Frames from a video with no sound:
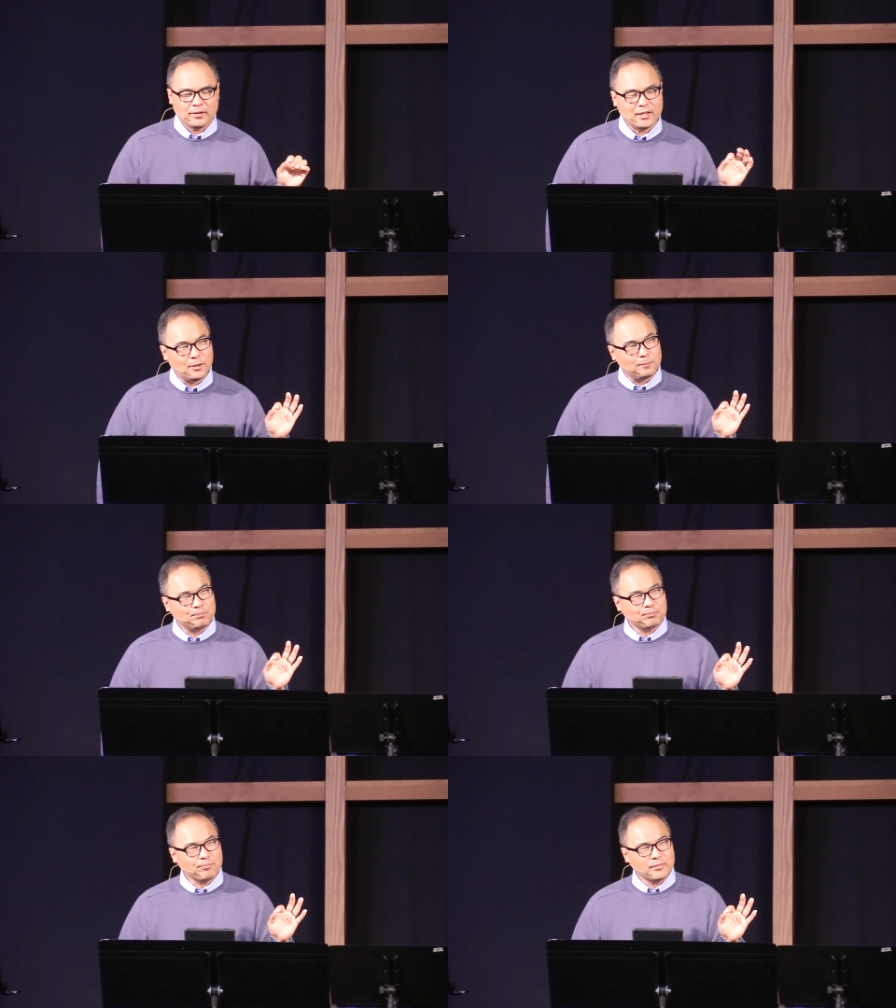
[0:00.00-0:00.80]
Now,
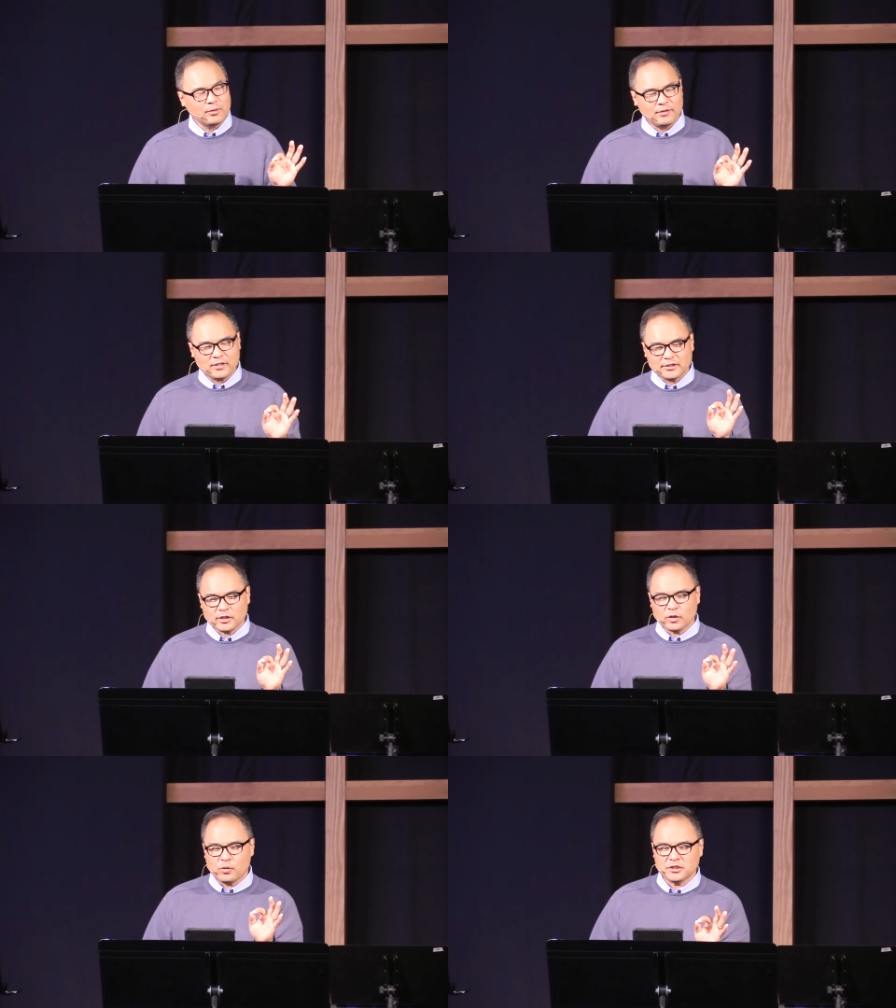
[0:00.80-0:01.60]
I have to
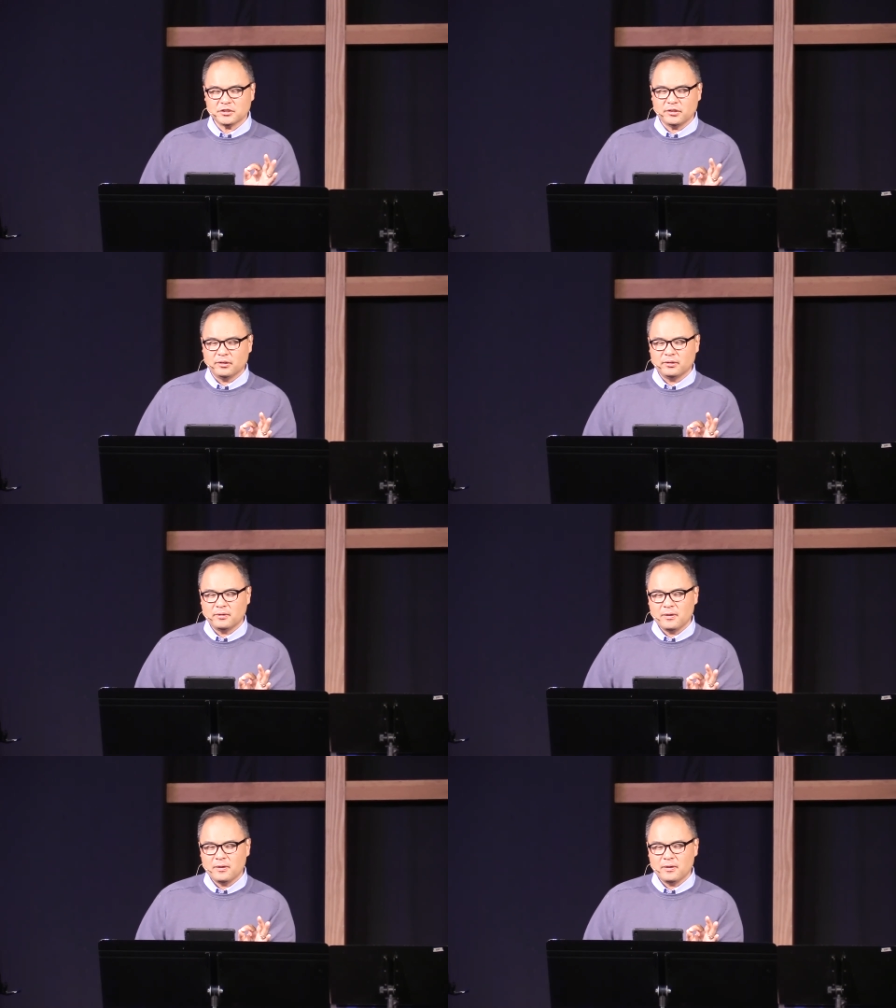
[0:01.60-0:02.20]
ask a question here.